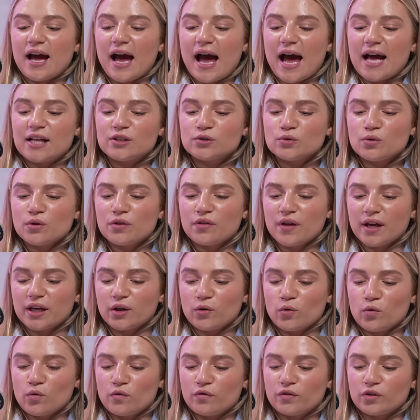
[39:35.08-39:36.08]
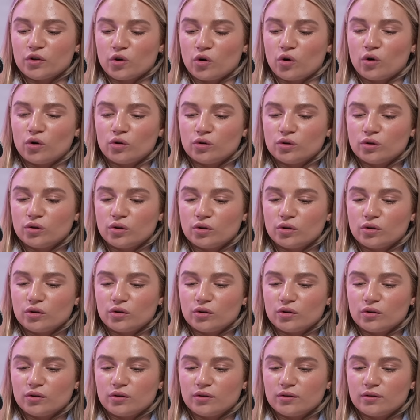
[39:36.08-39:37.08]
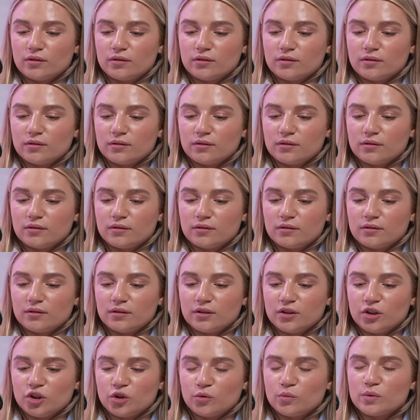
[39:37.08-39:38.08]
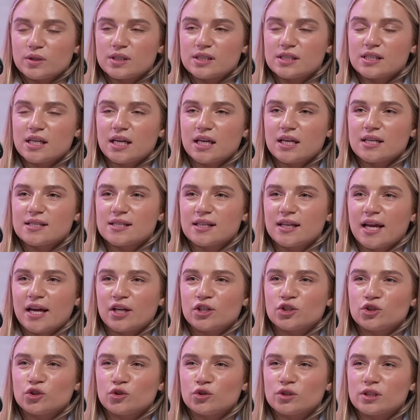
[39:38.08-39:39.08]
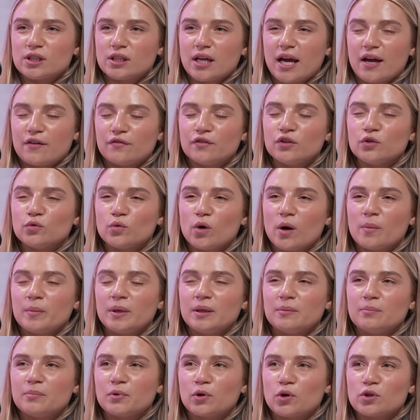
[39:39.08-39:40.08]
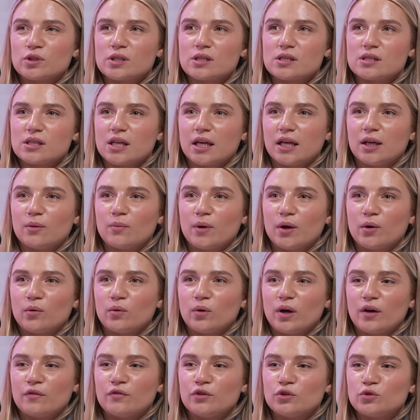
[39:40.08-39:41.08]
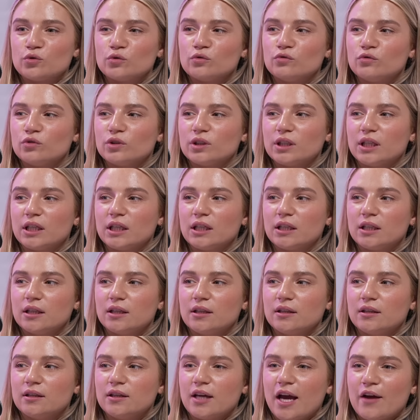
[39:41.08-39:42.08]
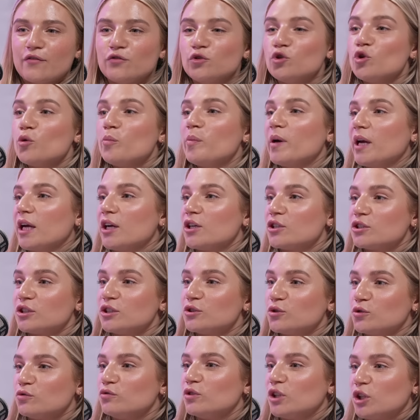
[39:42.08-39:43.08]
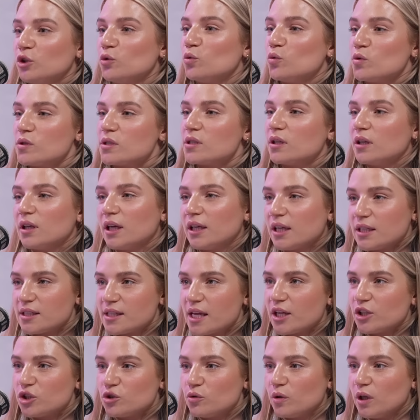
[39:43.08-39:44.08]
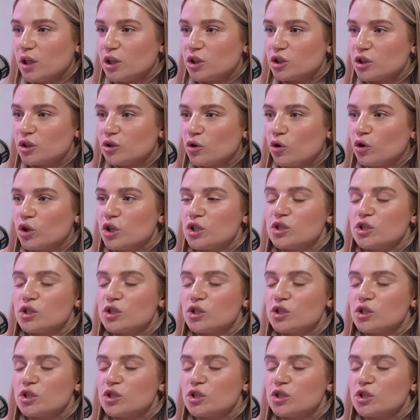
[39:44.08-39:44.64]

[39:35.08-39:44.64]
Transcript: I don't think overall you would say it's an issue to, if you know what I mean, because it's like, well, if you don't really, if you personally don't really notice it in a situation, yeah.